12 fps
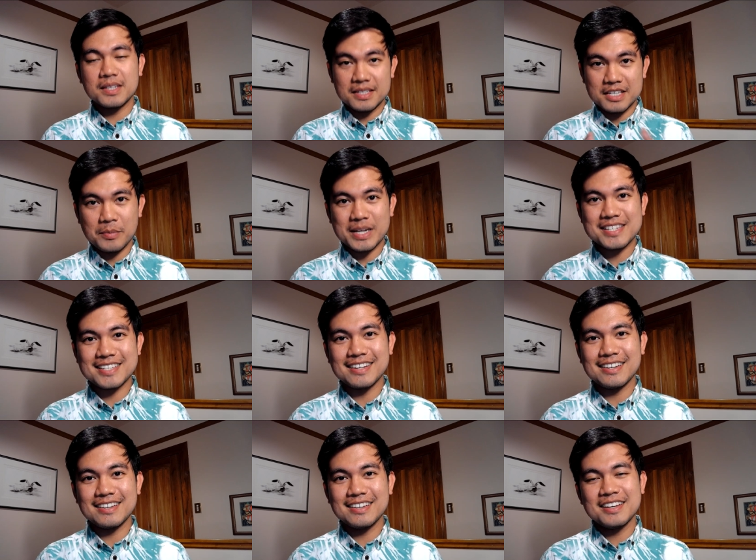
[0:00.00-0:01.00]
Namaste.
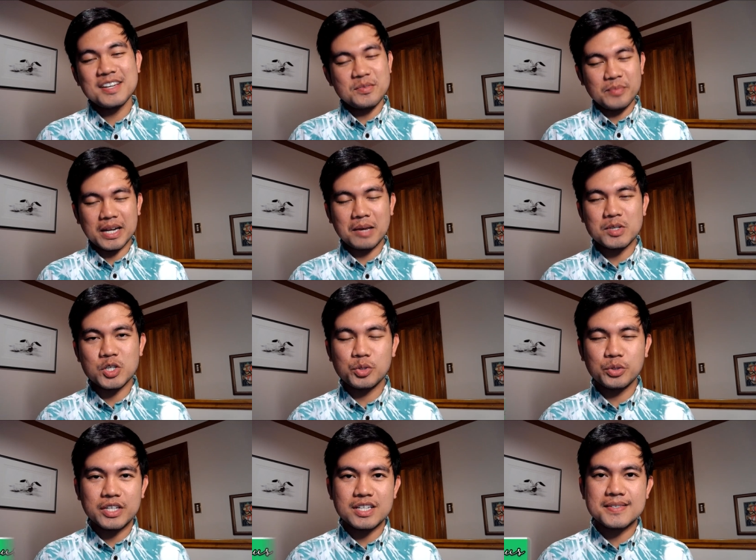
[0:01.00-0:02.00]
My name is
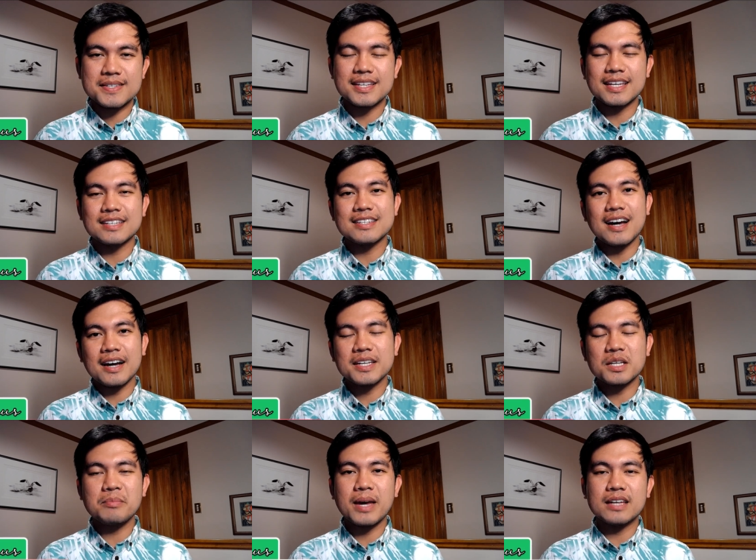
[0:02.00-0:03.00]
Julius and I get a
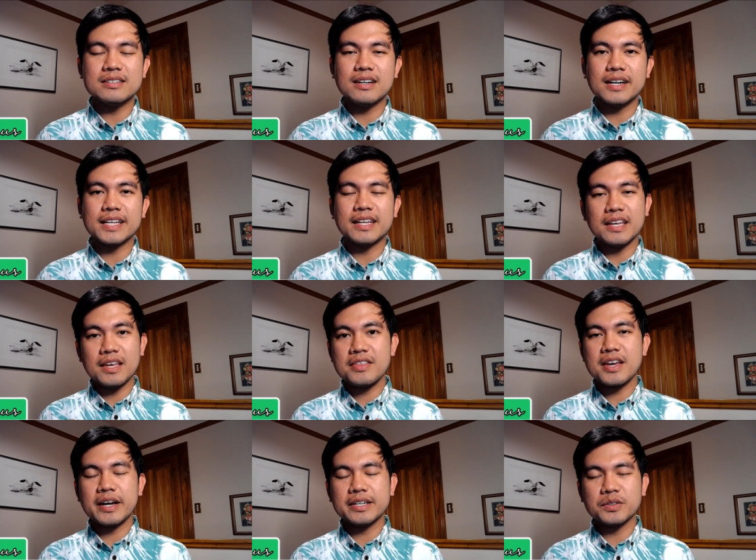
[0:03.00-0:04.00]
band 9 in the
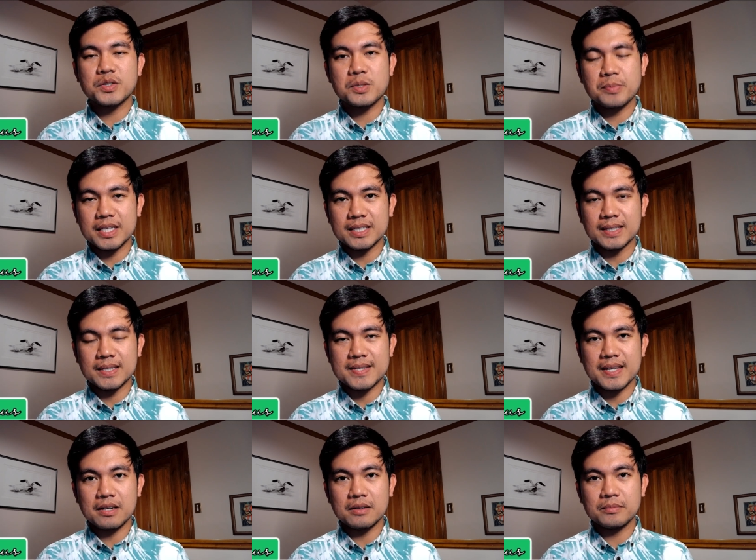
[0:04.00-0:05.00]
IELTS speaking
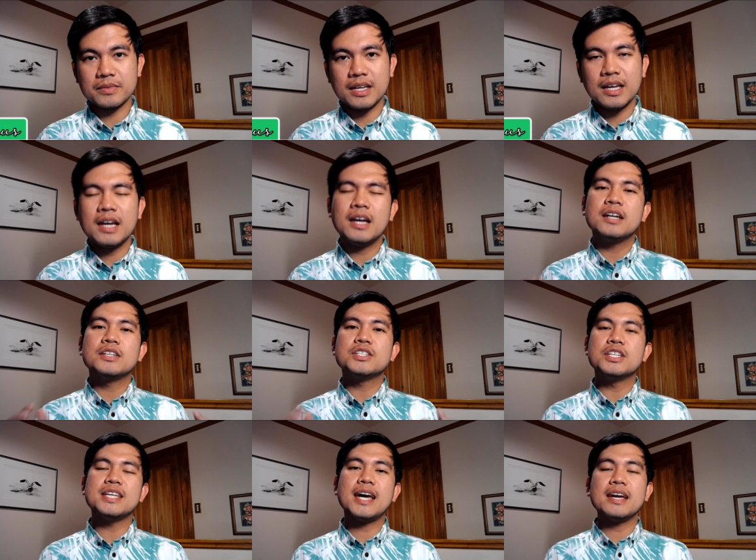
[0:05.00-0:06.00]
exam.
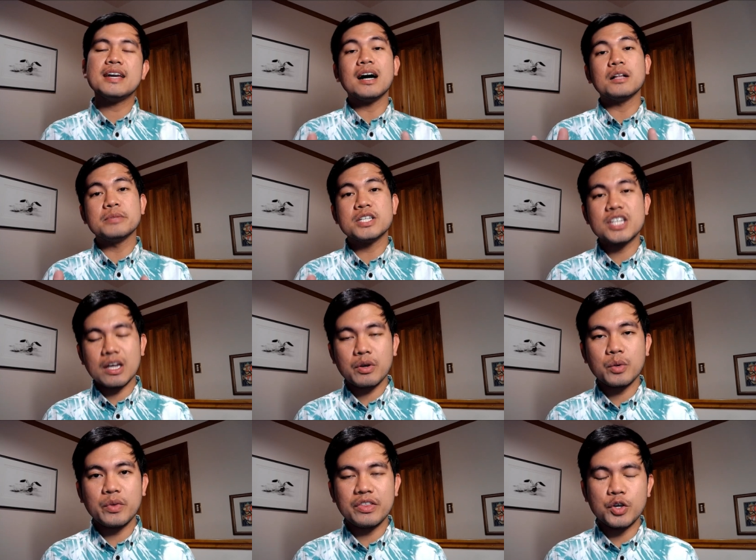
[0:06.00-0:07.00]
Today, I'll be sharing
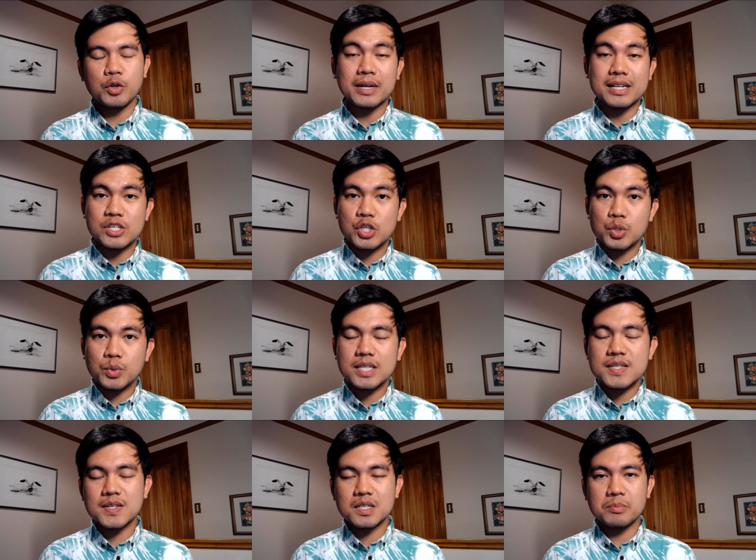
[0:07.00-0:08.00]
with you my student's
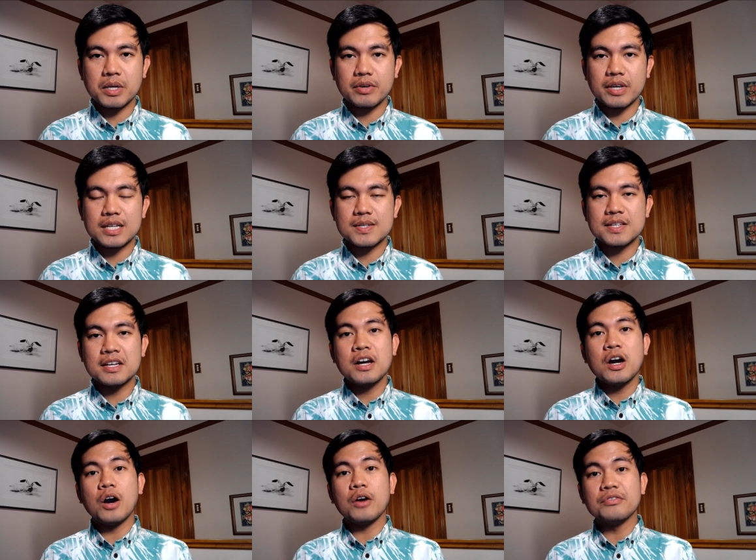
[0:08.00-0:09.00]
experience
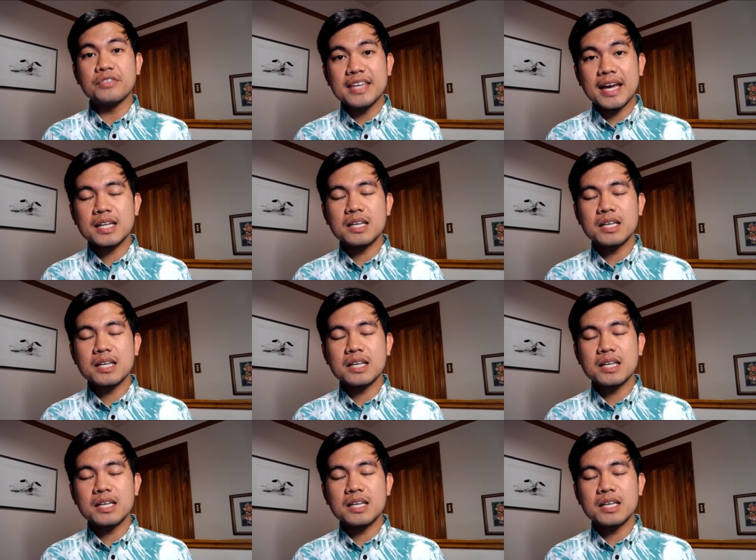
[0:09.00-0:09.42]
of getting a